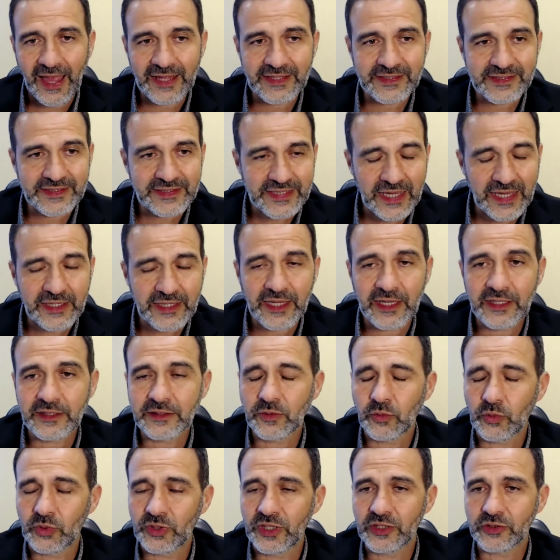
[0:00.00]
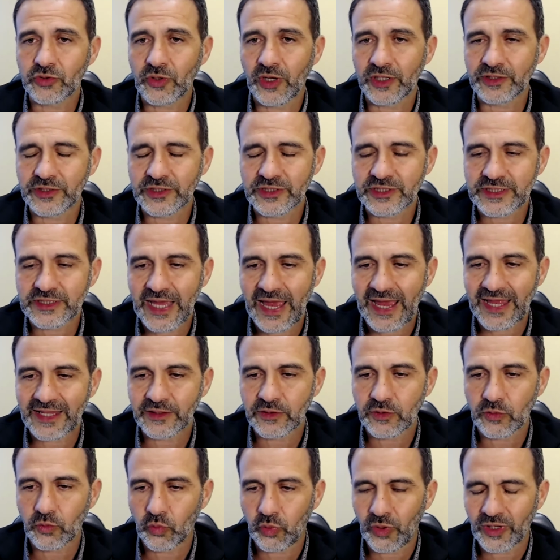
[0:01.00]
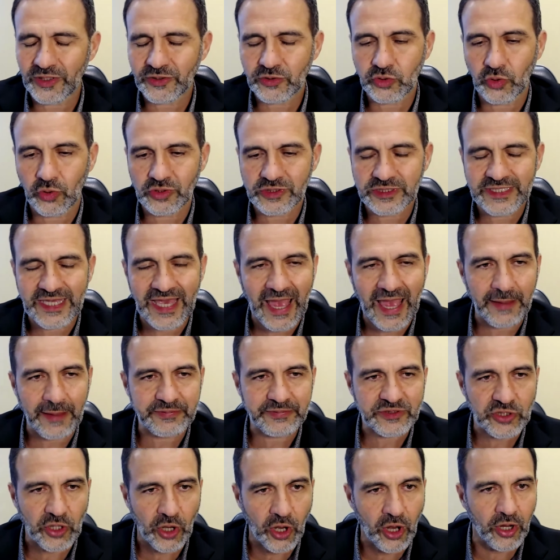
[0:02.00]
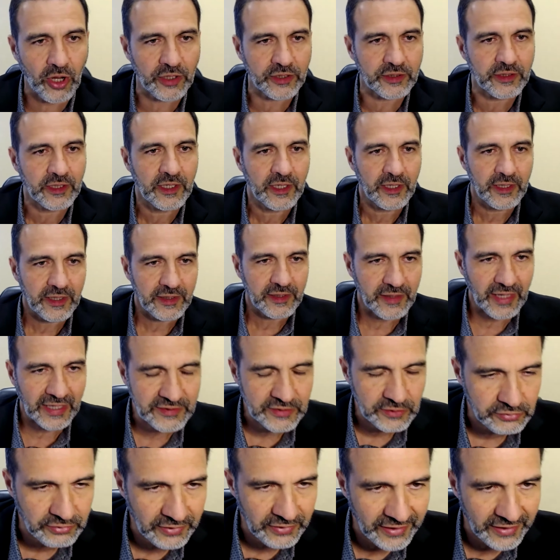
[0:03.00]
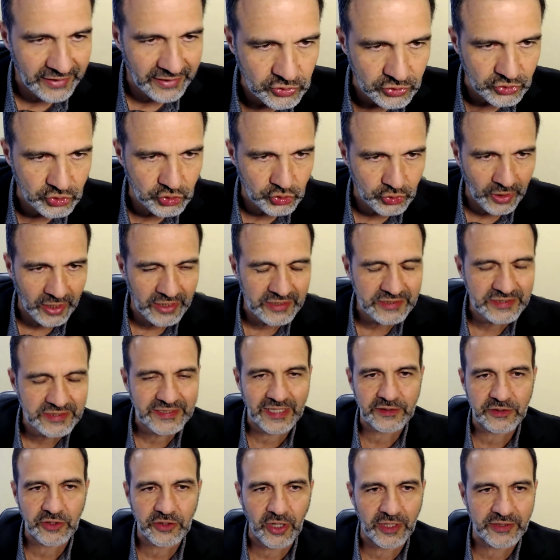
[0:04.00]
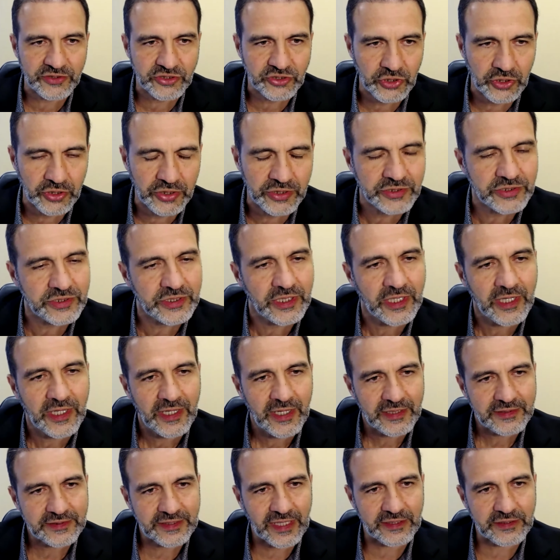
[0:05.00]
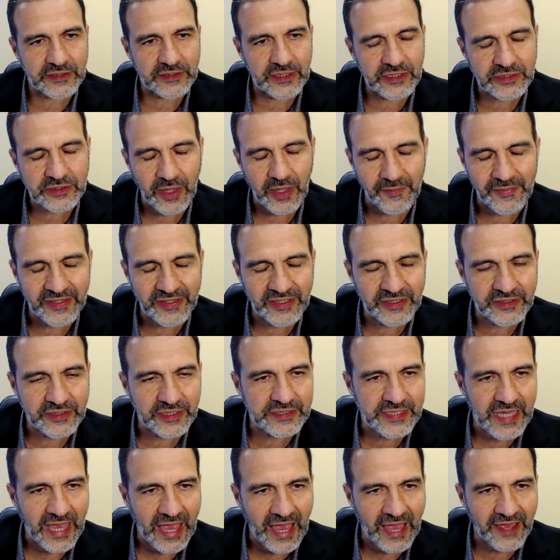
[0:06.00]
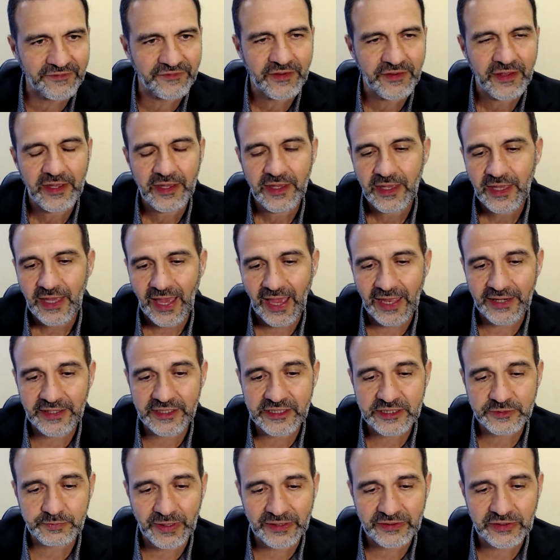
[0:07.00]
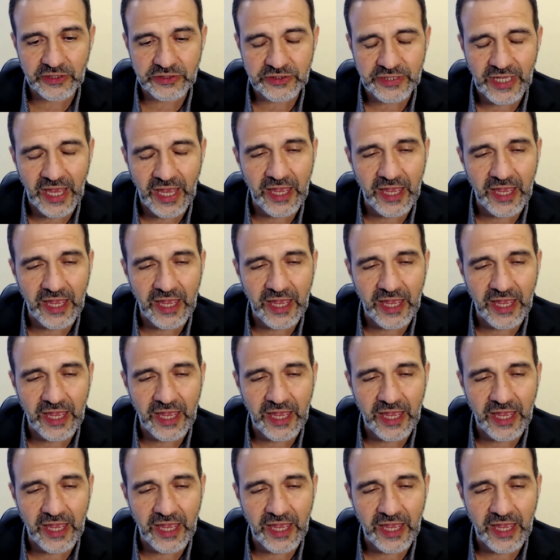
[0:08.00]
And second, we need to understand what those gaps are as it relates to trust and concerns that these communities have, and spend the